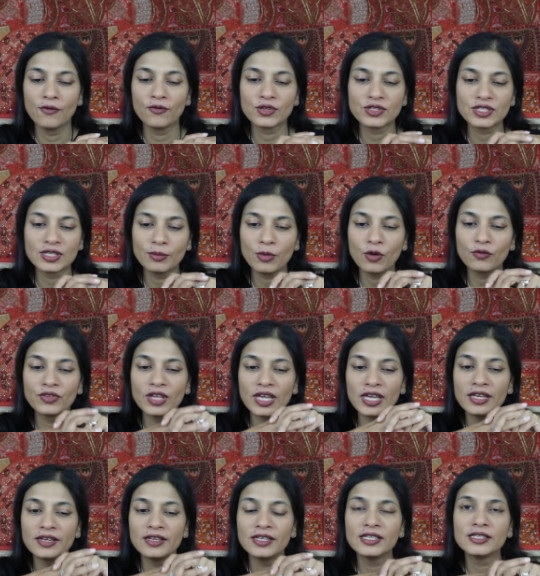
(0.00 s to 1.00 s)
For some of the
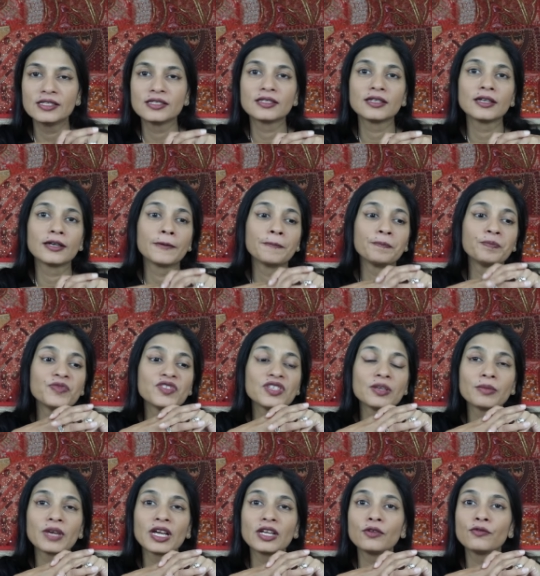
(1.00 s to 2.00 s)
Aries, um,
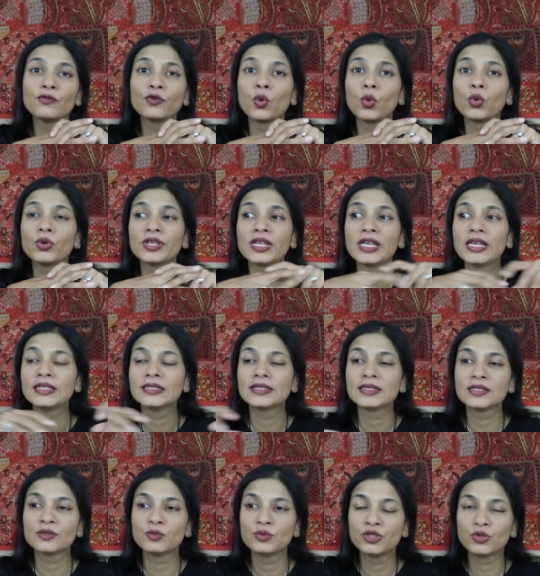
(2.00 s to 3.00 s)
some kind of court
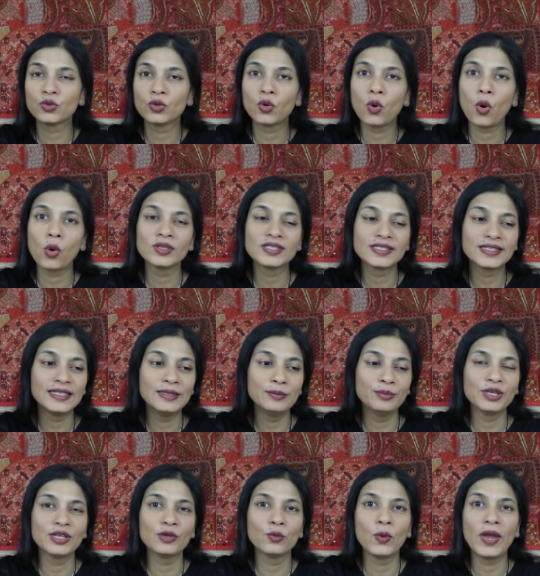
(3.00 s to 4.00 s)
cases which you're long
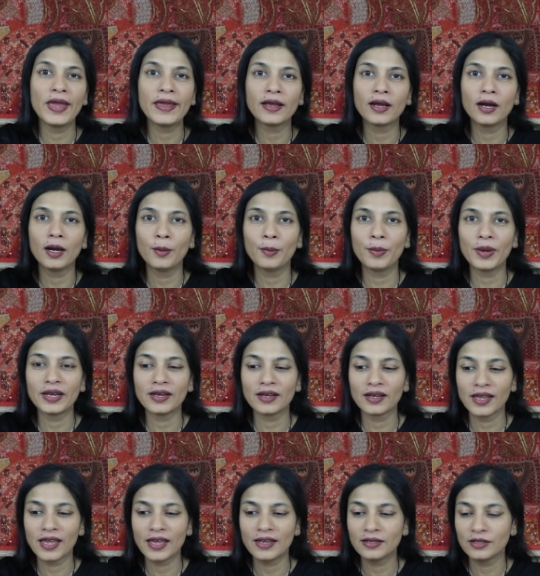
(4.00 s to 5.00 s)
sleeping, wake up, and
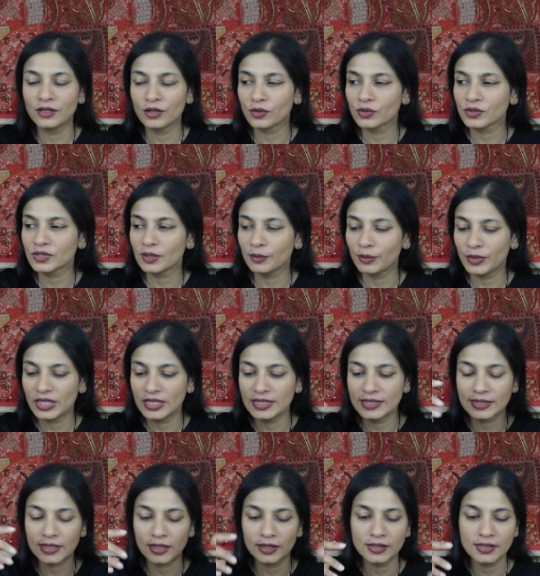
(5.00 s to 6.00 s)
again, you know, somebody
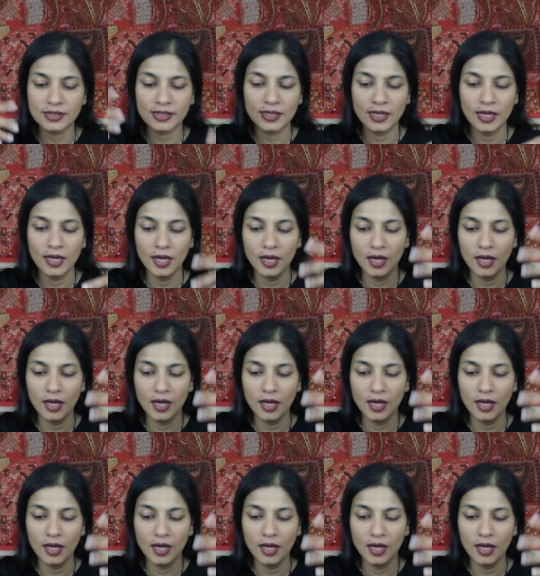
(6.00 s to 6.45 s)
starts.